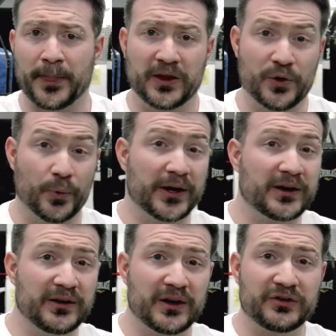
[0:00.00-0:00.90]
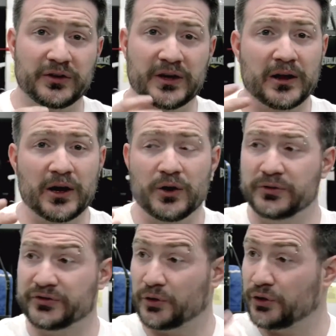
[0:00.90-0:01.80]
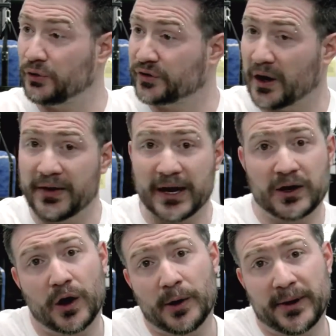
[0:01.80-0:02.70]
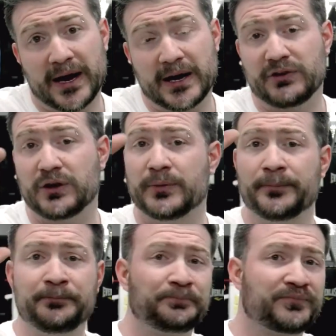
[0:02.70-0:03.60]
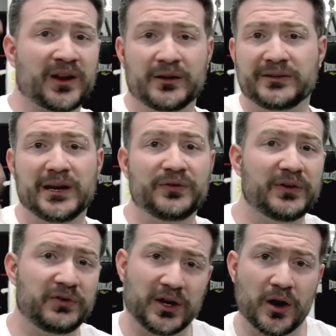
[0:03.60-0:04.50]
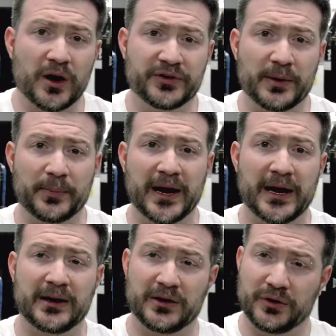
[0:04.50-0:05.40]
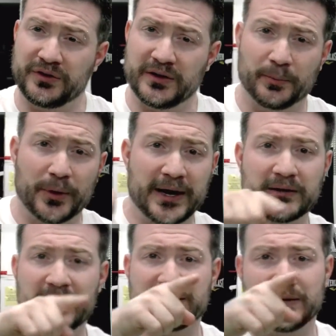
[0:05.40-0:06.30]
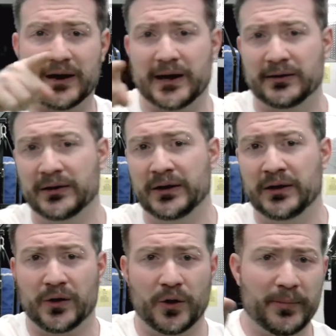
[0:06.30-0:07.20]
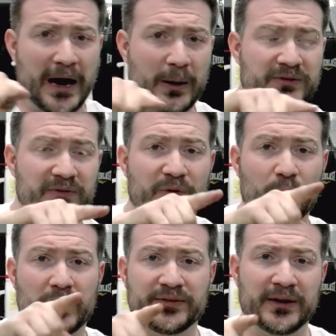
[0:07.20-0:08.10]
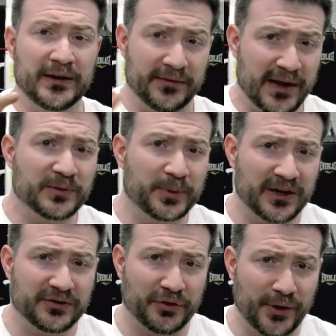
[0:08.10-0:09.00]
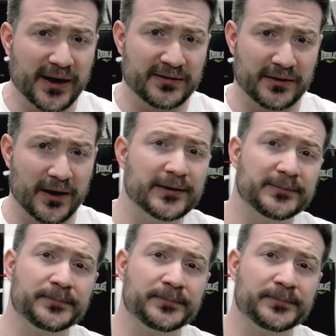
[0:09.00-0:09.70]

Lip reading: You were in condition yellow, so you saw that car up ahead of you, 10, 15 cars up ahead, and you see the brake lights at night going backwards and forwards. That's a potential threat, is it not?